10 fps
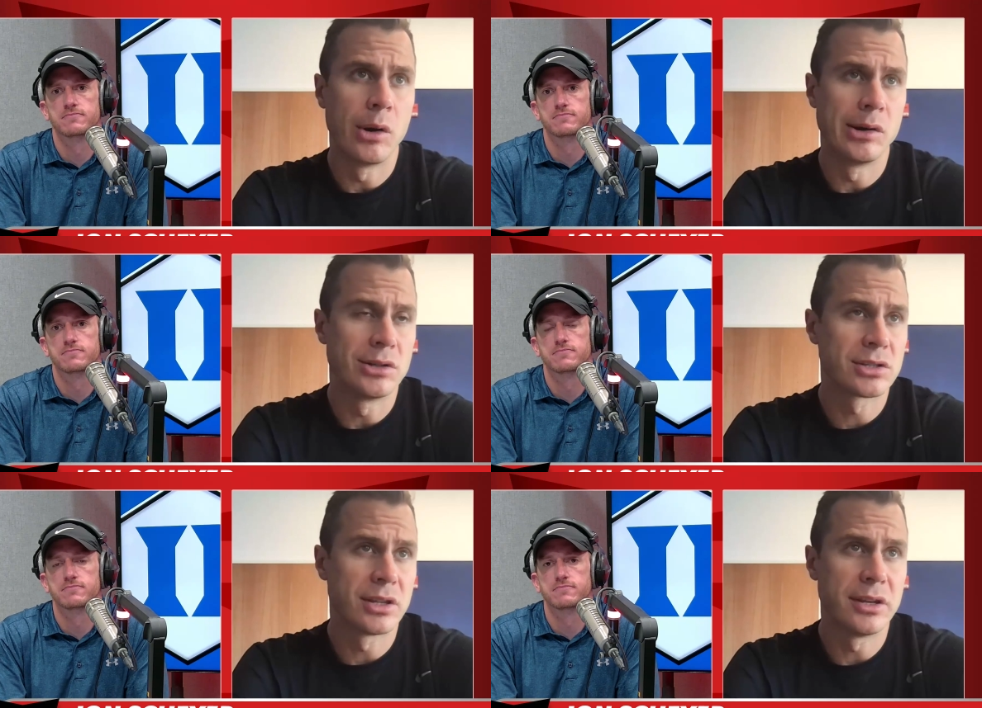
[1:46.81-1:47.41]

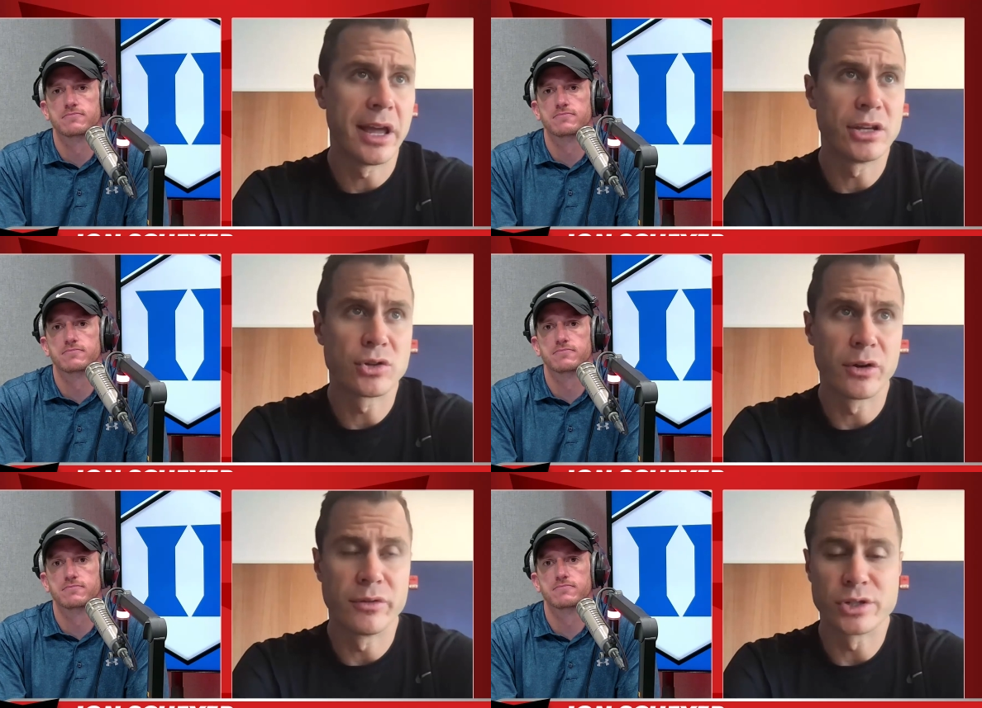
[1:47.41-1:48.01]
Speaker 1: or just the
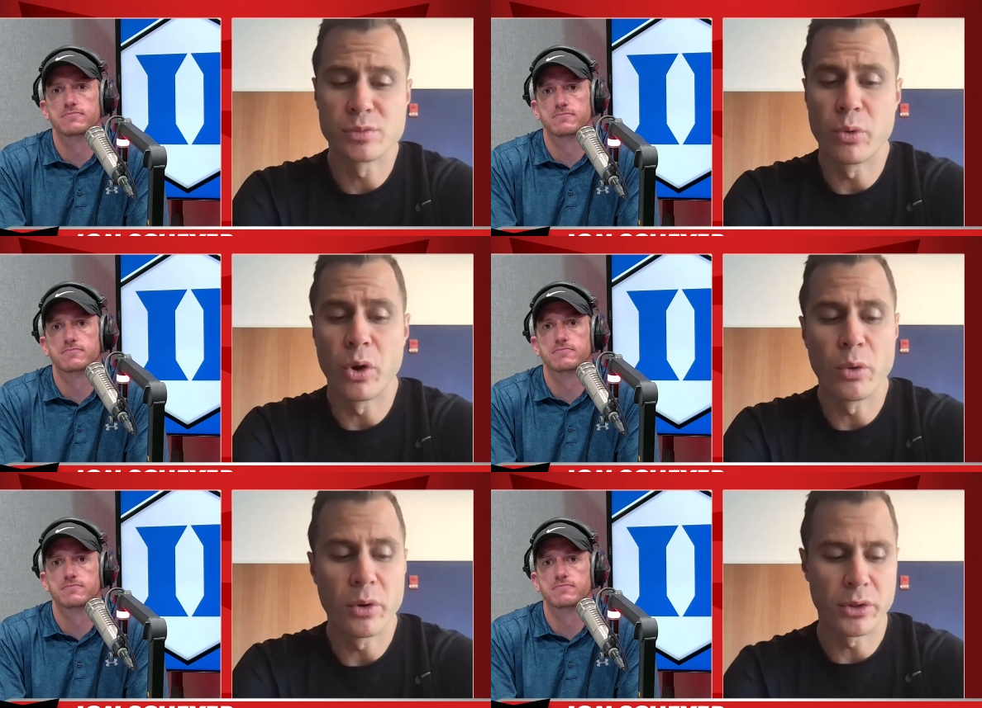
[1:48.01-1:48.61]
nature of the
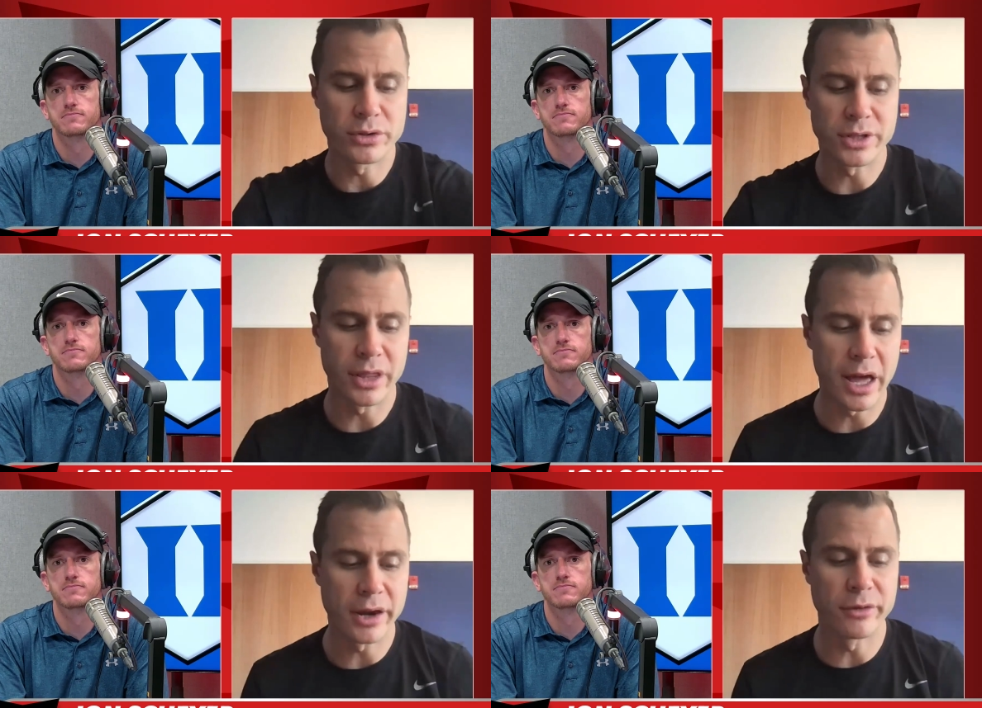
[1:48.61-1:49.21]
sport where
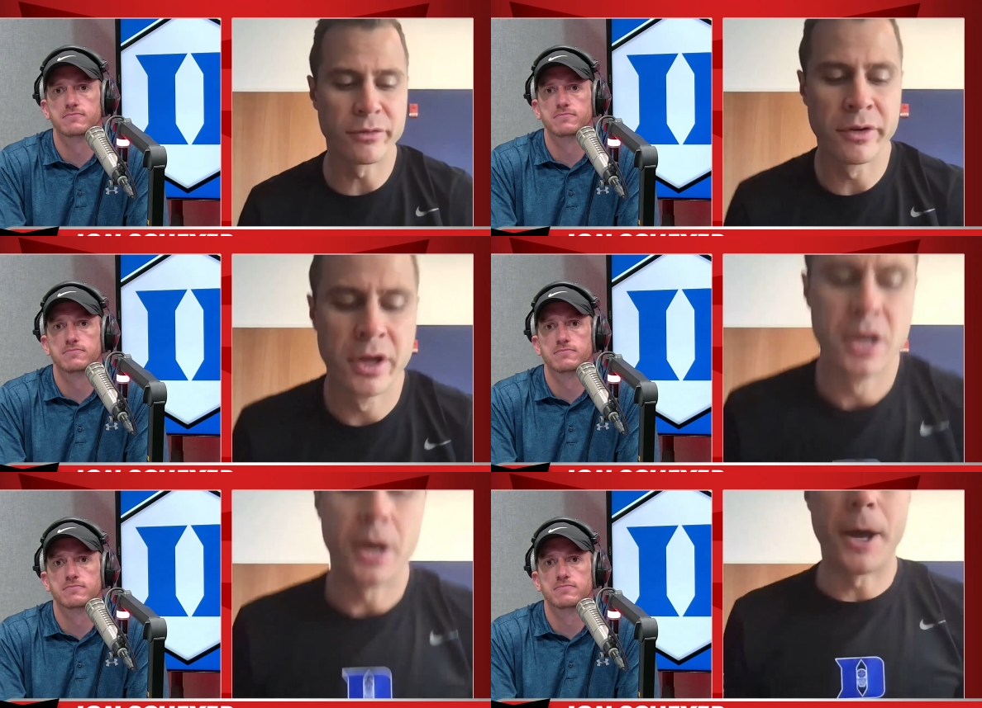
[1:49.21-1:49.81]
there's a lot
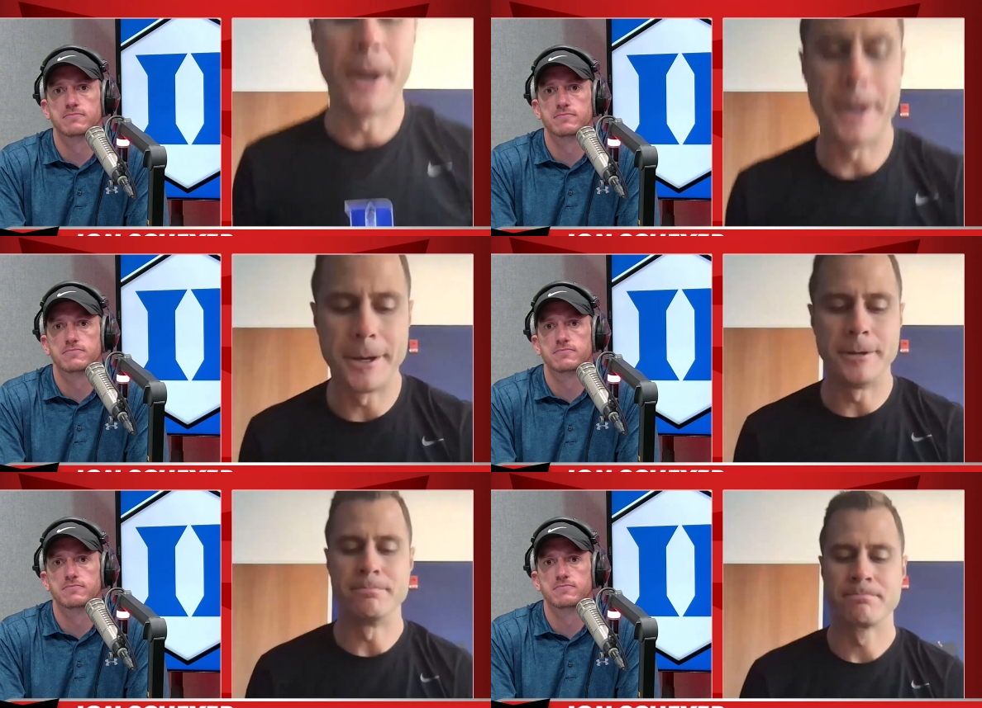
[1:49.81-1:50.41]
of
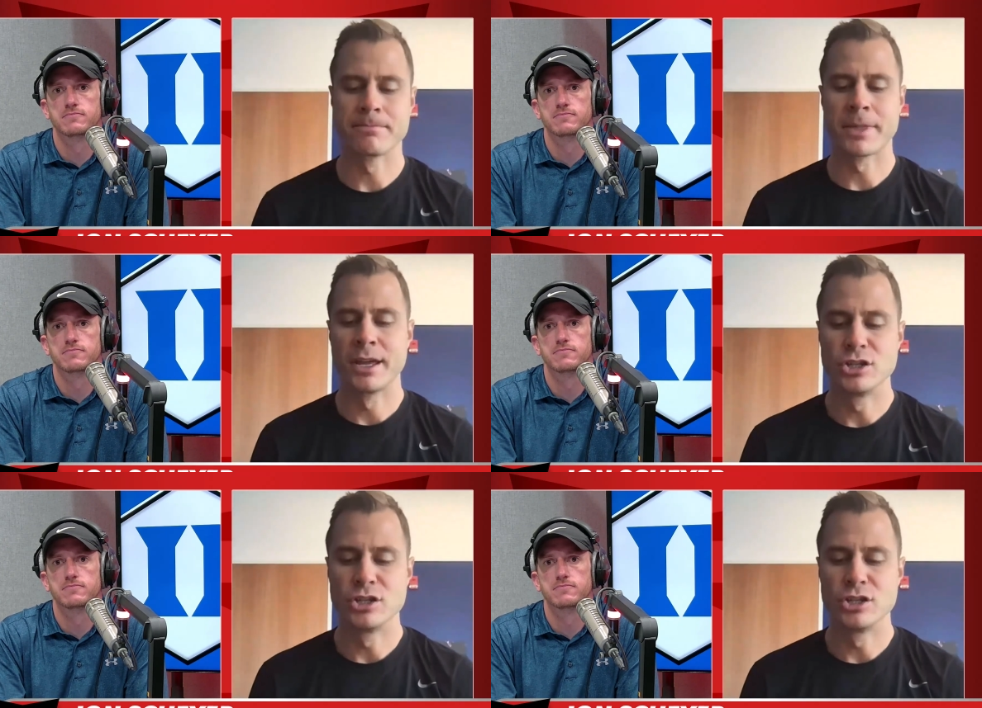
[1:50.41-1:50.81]
um,